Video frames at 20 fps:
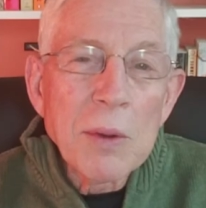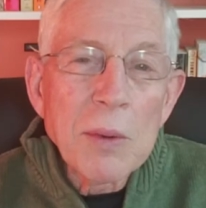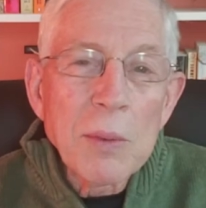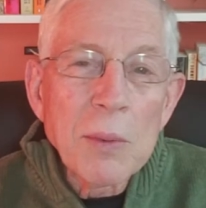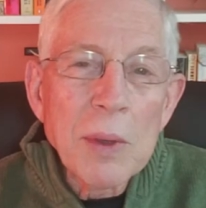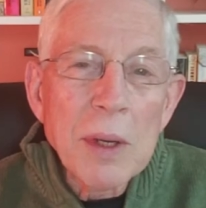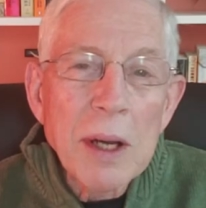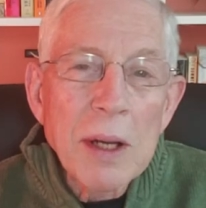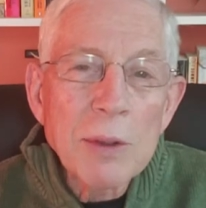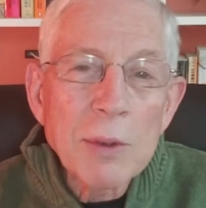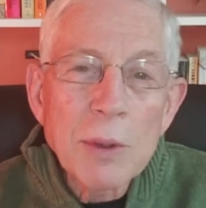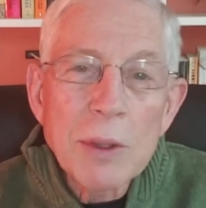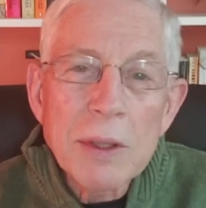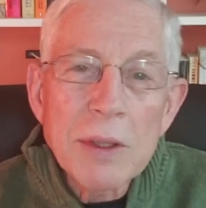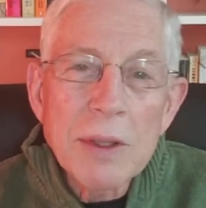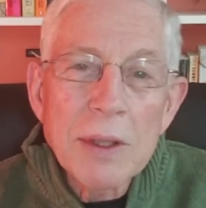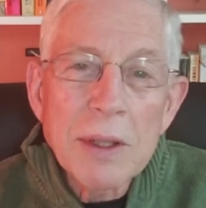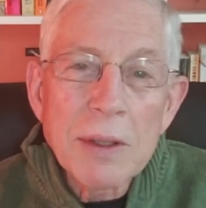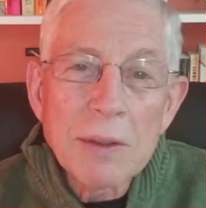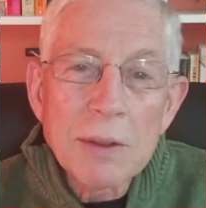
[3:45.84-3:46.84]
we're not only
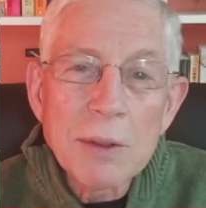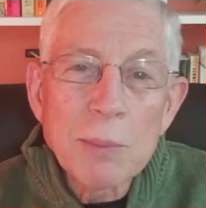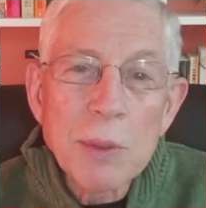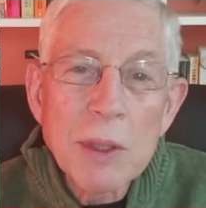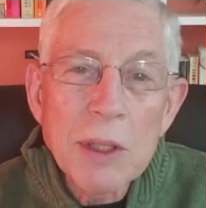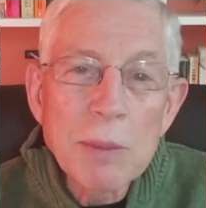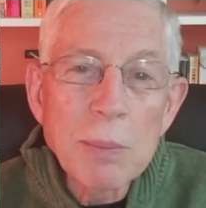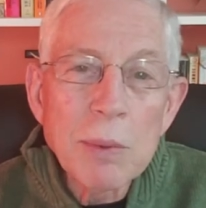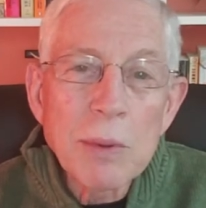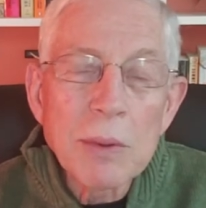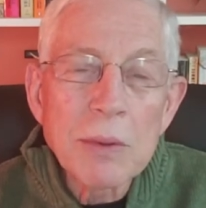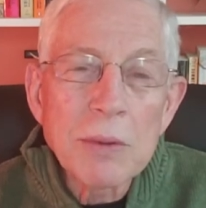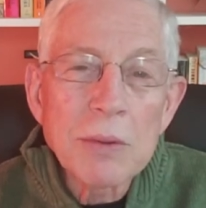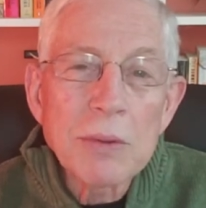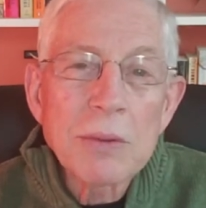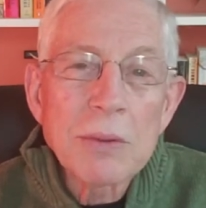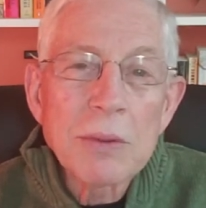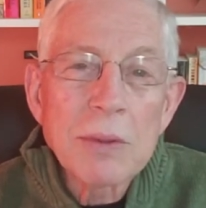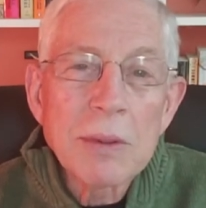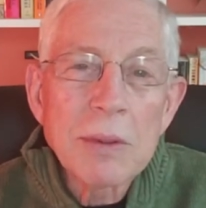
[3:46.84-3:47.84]
tell the
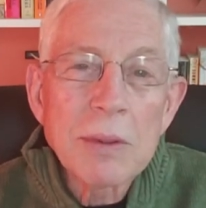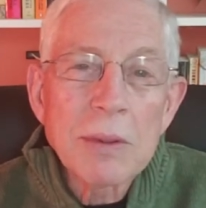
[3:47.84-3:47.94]
peoples